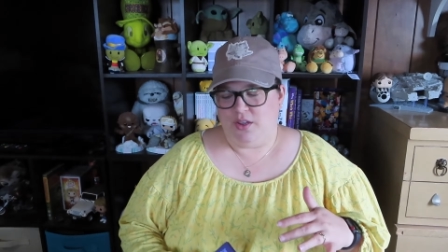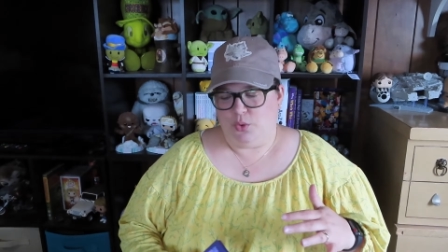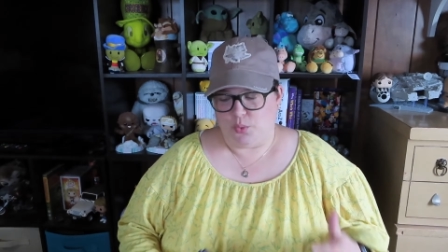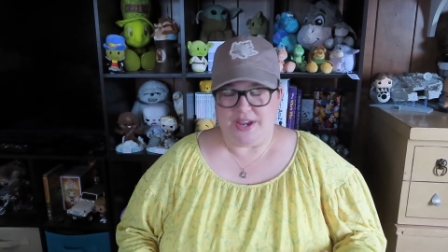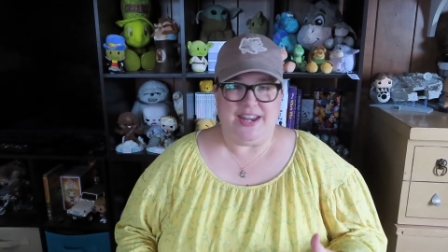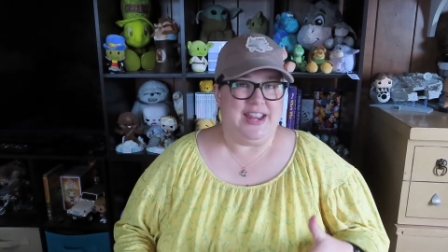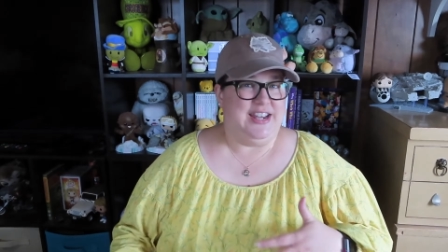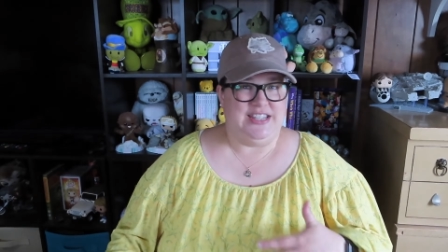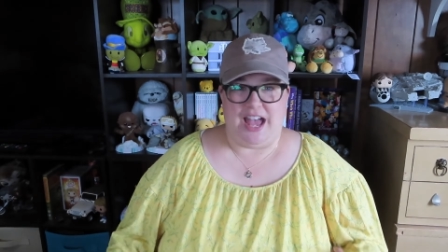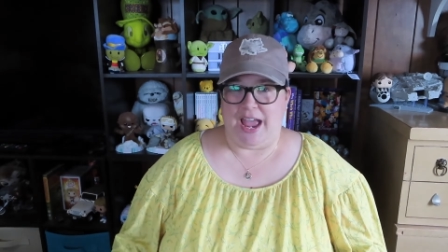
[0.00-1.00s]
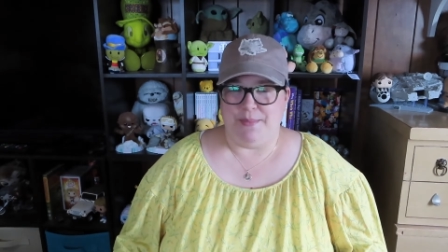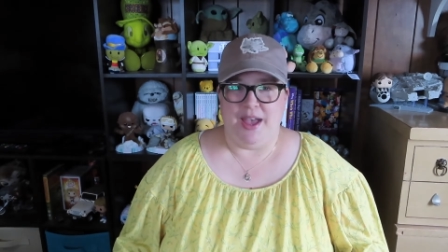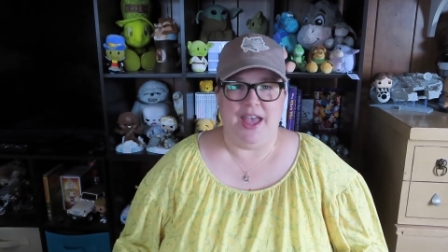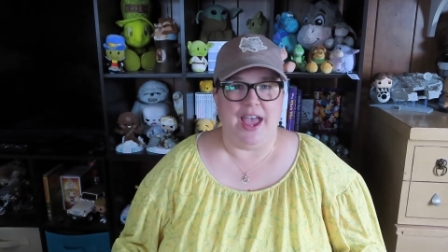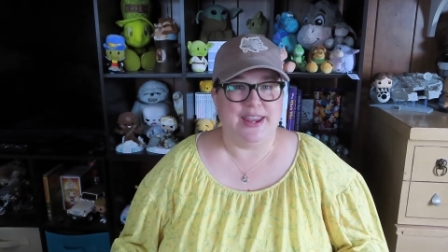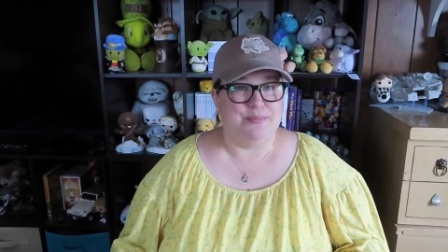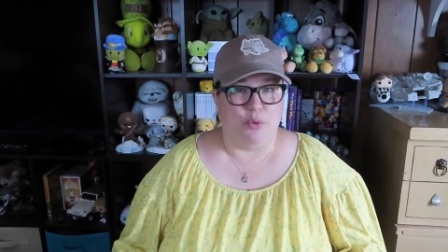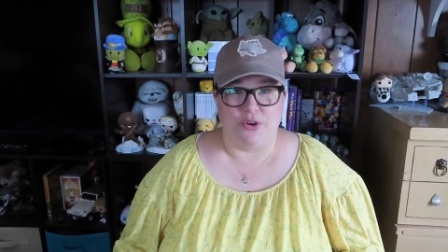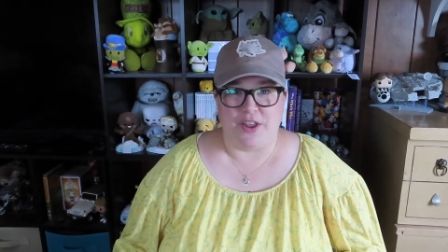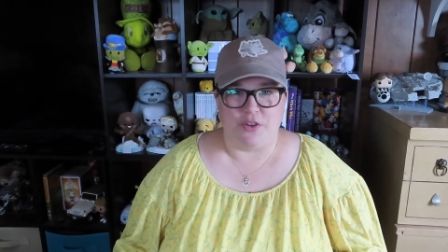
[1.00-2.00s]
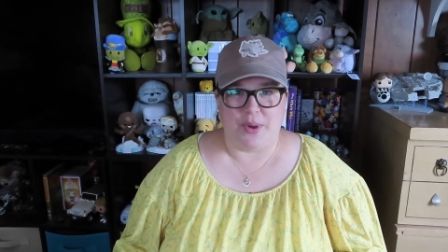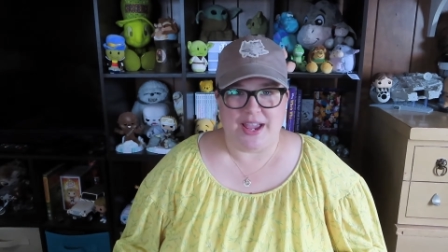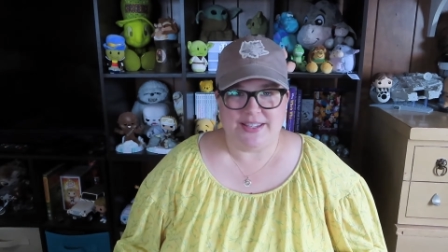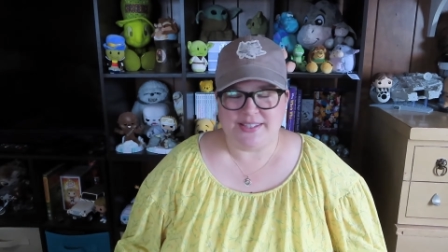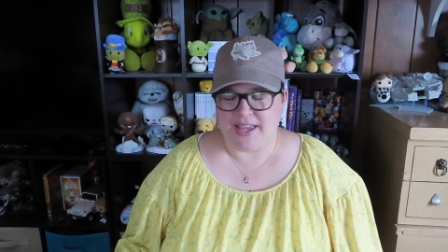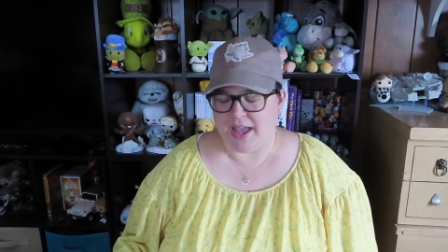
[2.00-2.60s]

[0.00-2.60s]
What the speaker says: reading at a time. I get bored otherwise.